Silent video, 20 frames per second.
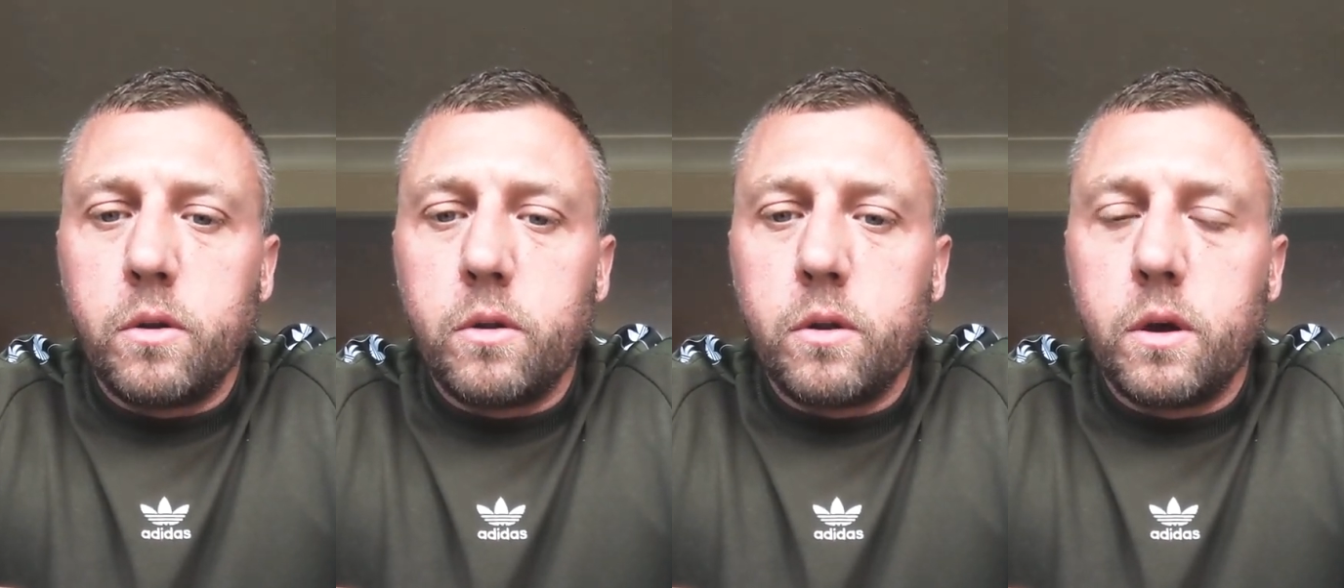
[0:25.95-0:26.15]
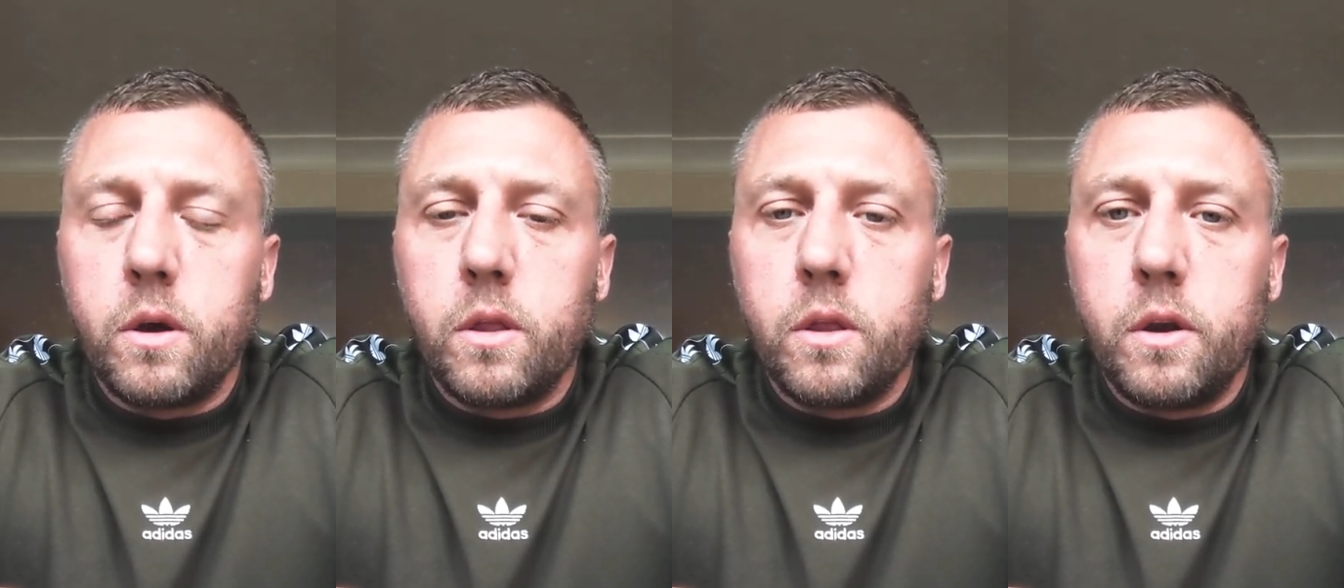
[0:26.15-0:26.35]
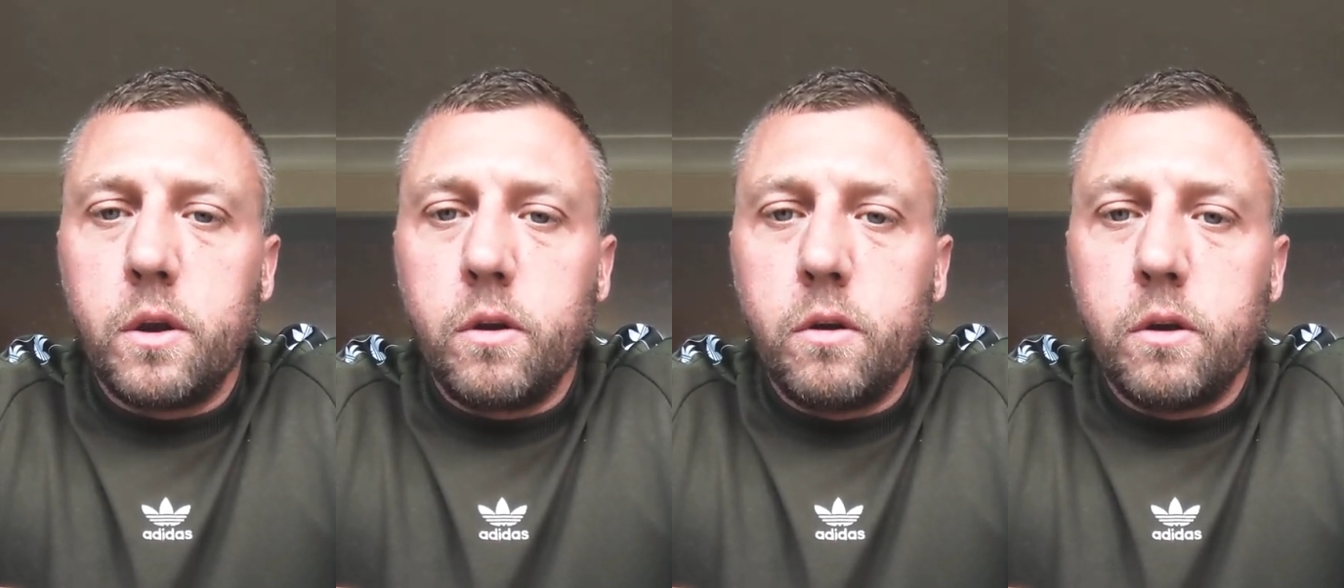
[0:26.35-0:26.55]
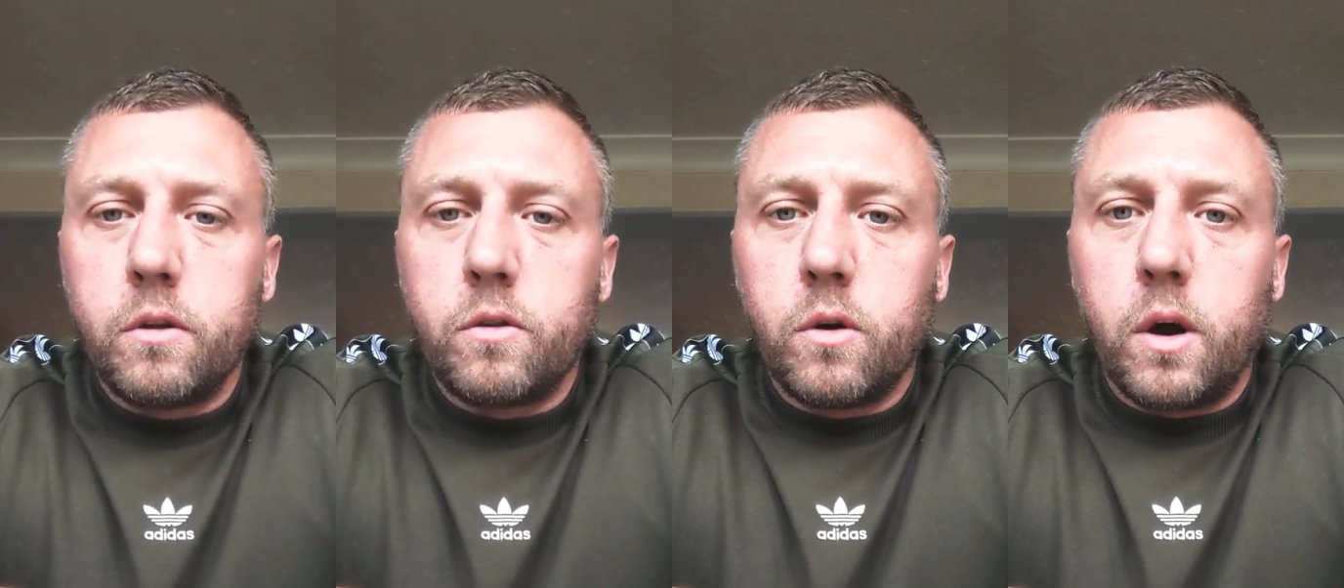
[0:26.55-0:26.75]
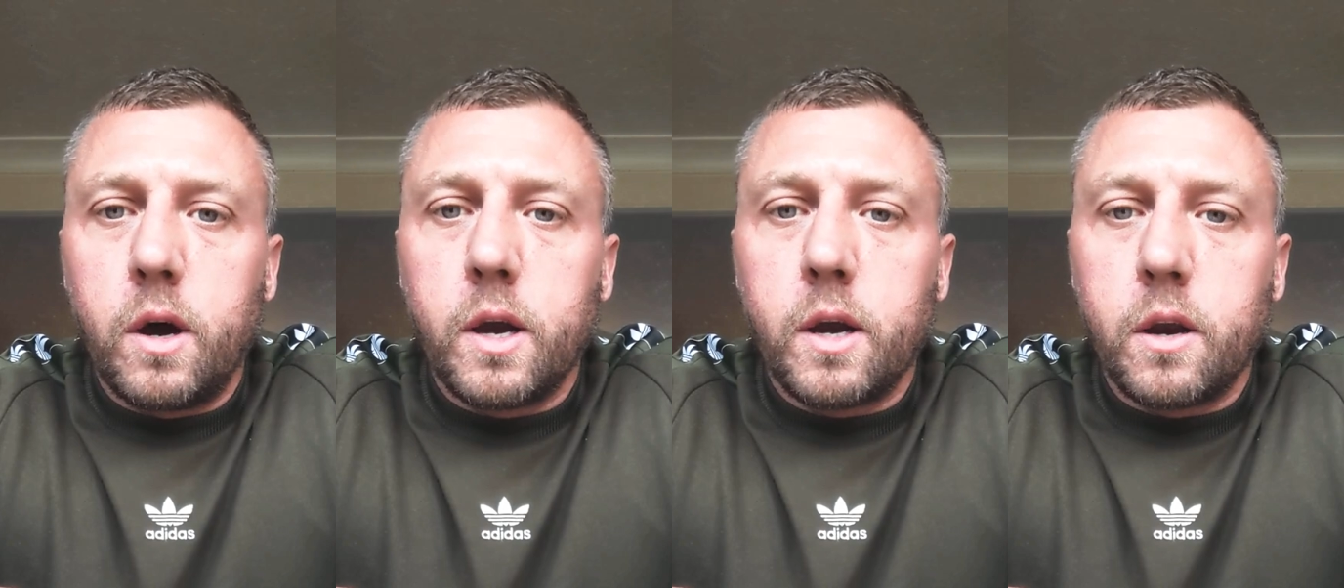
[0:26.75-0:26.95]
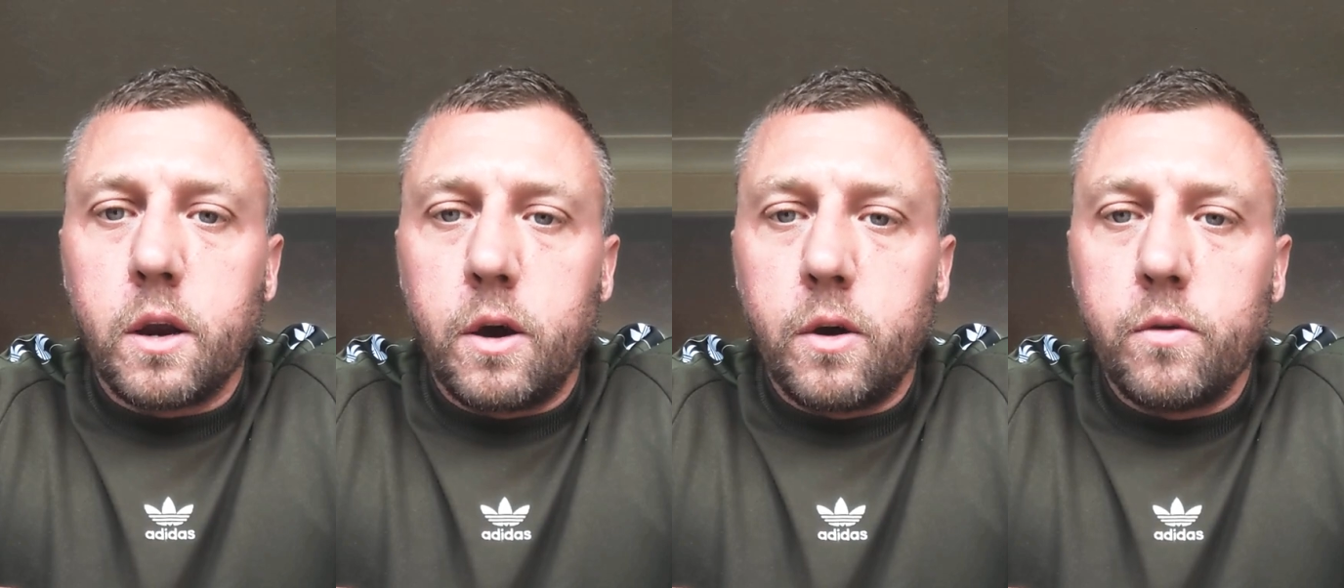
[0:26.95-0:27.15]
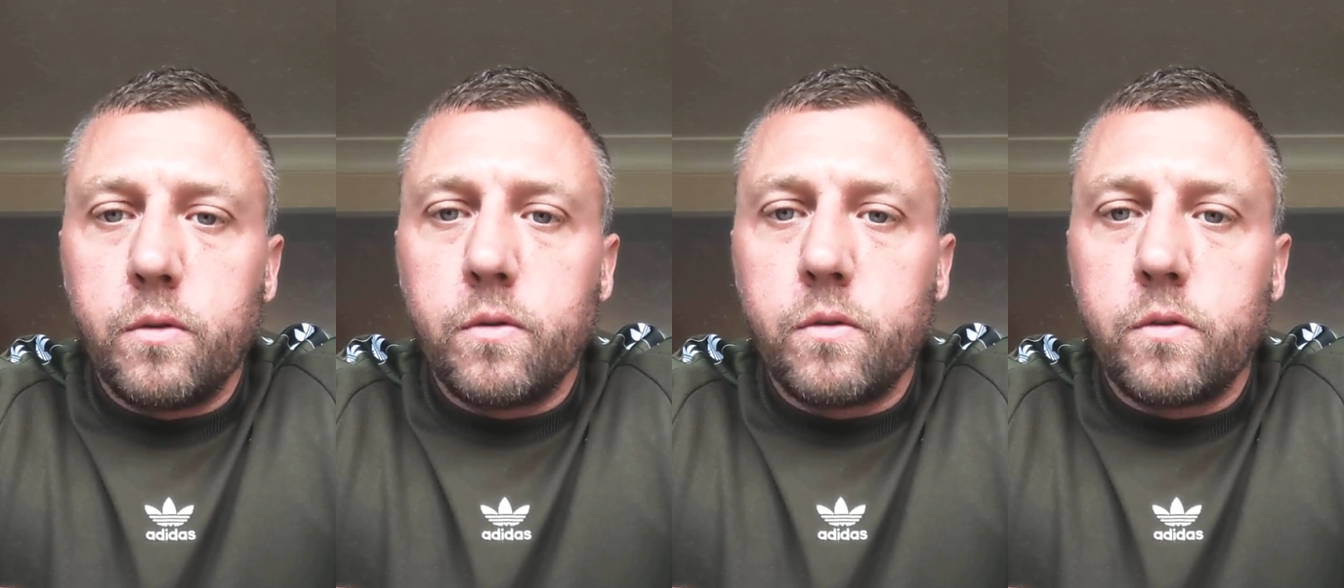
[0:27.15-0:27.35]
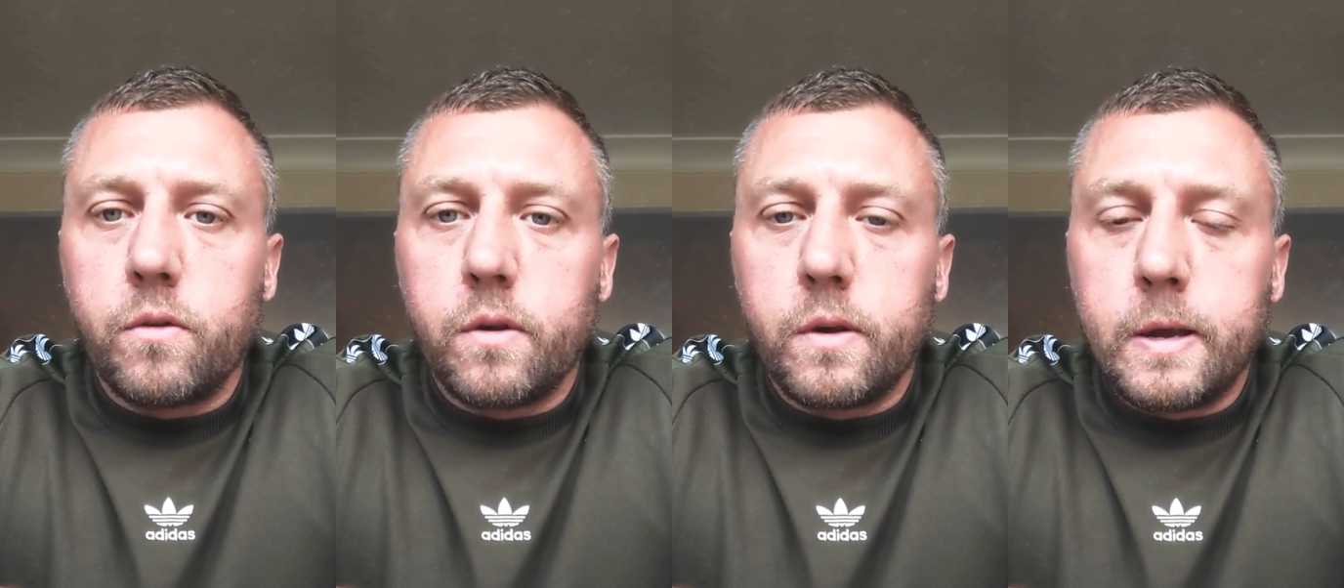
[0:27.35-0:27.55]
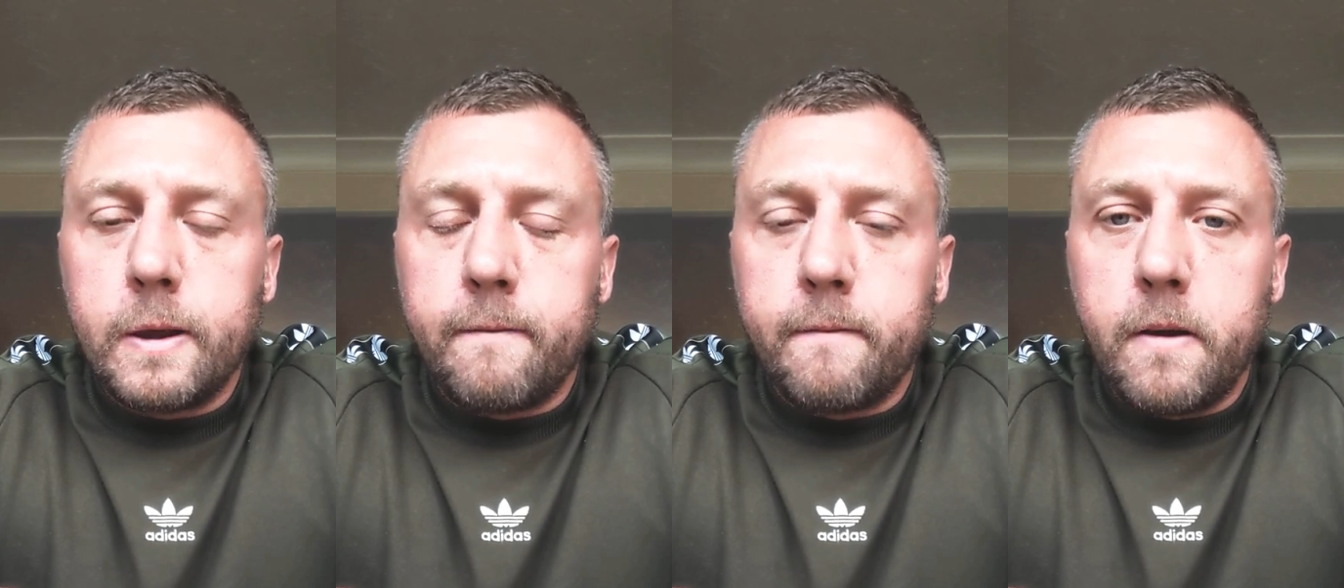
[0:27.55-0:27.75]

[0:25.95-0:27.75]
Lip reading: the newly diagnosed